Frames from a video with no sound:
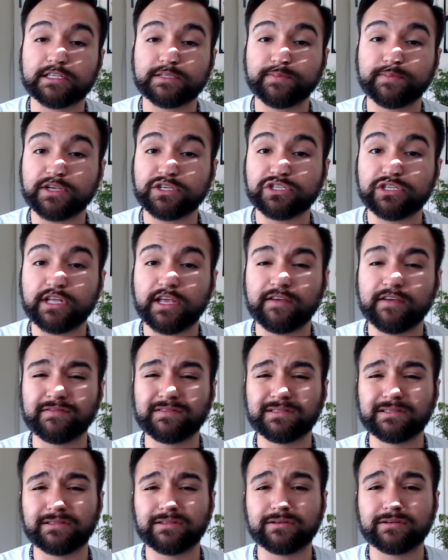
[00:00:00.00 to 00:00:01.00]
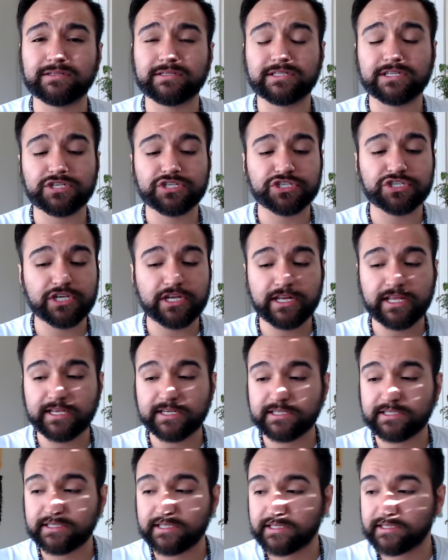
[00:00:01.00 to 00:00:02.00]
especially if there's the
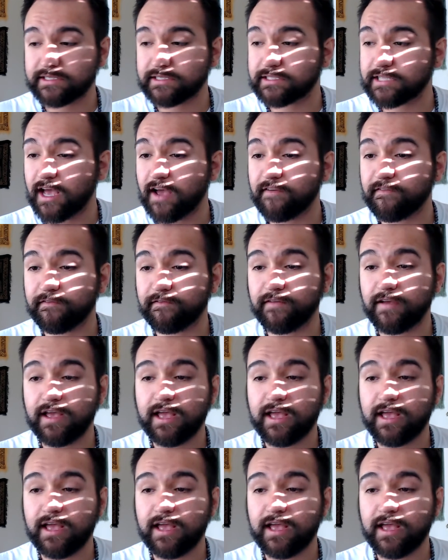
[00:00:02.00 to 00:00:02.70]
shittiest stuff